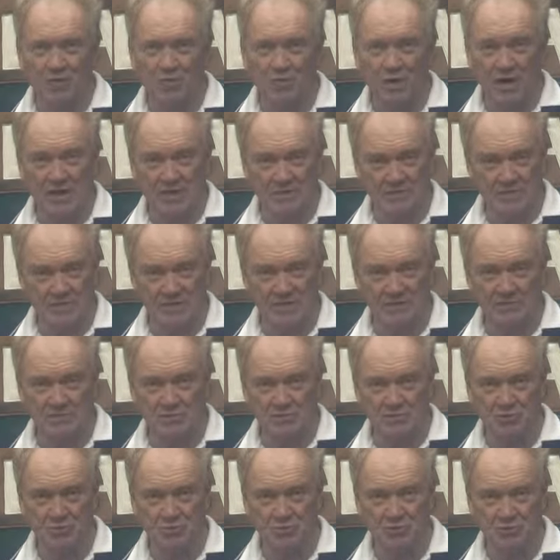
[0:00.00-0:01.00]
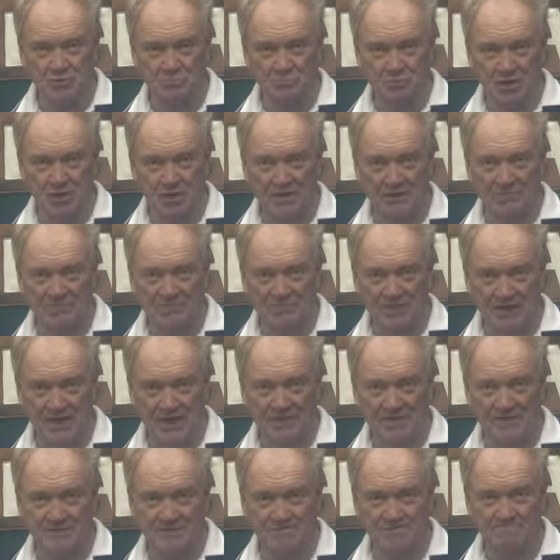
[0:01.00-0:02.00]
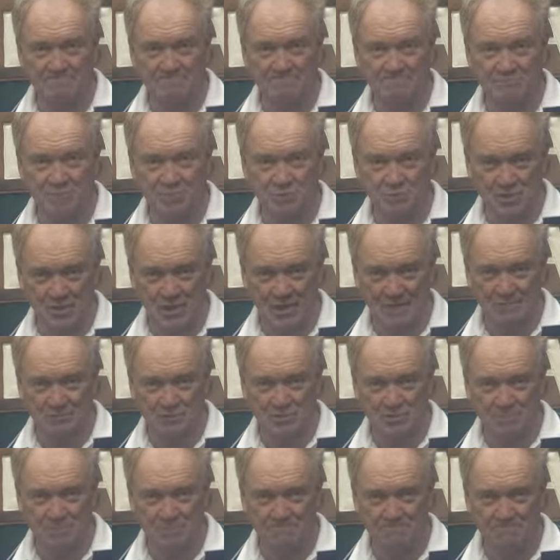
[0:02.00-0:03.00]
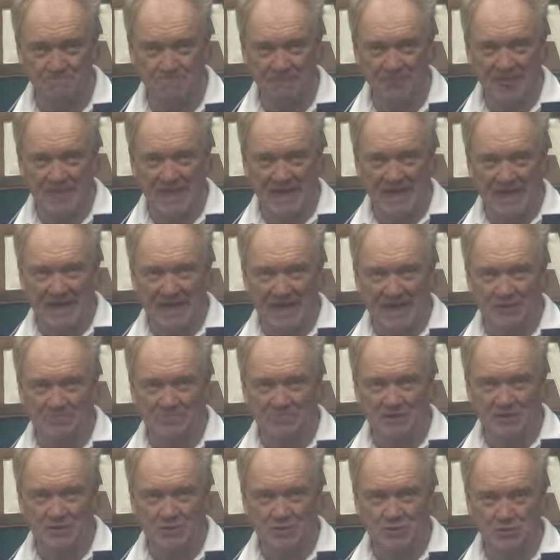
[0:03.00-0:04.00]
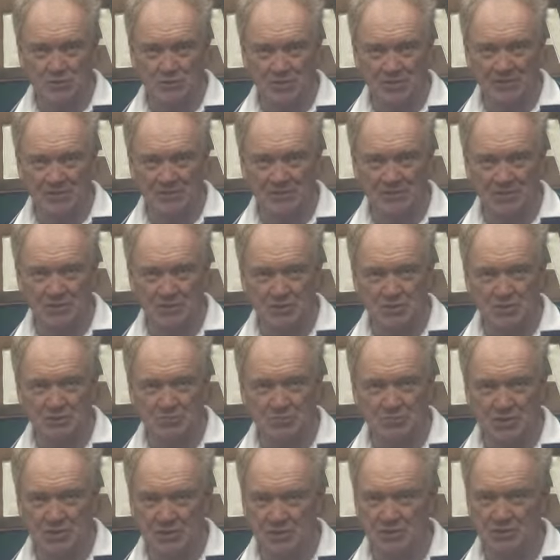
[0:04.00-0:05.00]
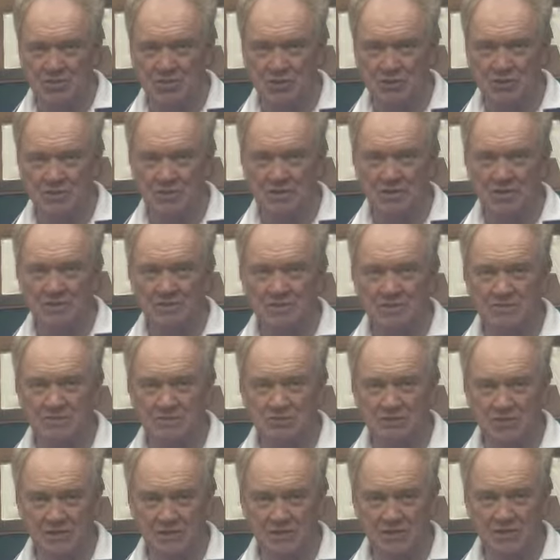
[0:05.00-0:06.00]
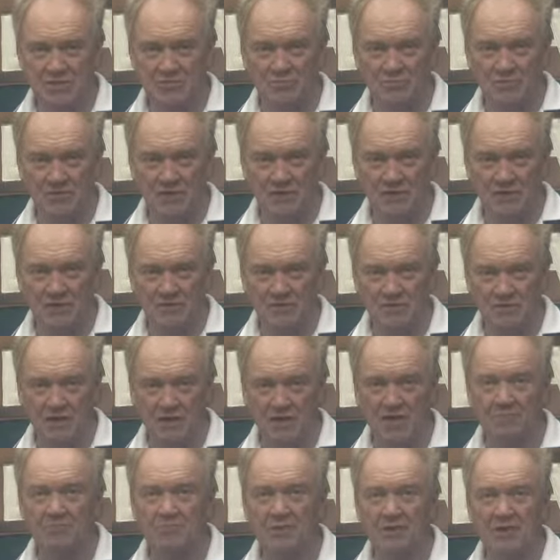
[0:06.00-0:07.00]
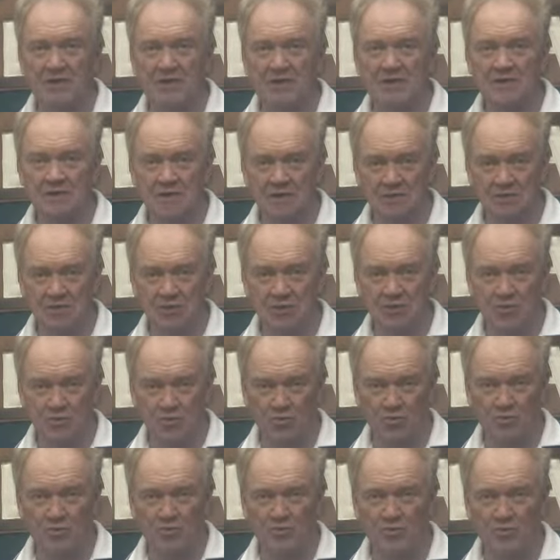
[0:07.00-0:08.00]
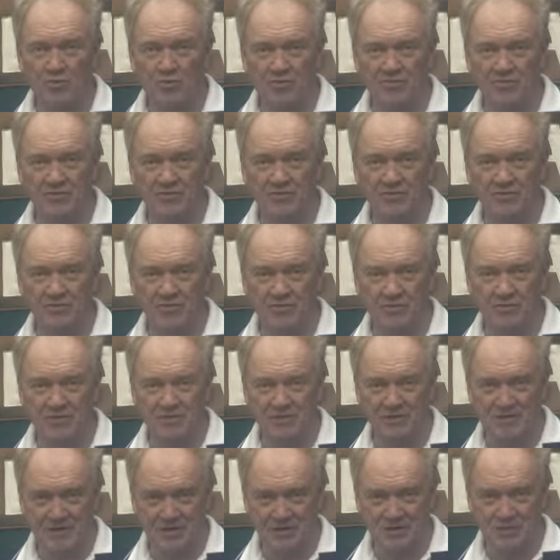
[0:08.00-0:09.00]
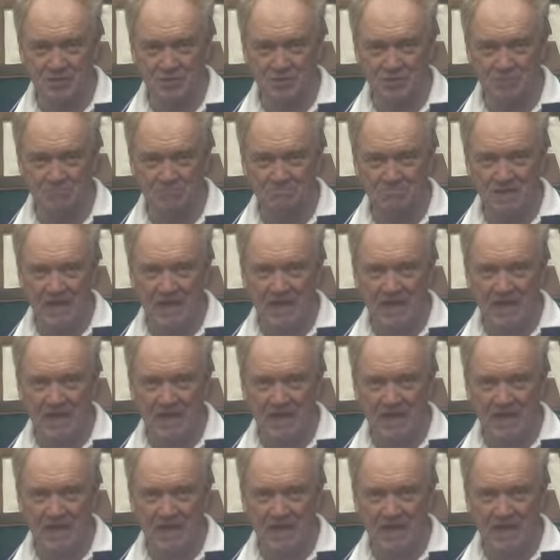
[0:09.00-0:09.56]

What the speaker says: while Councilman Bob Fannin was absent. Hatmaker said in his opinion the city would end up in court over the termination.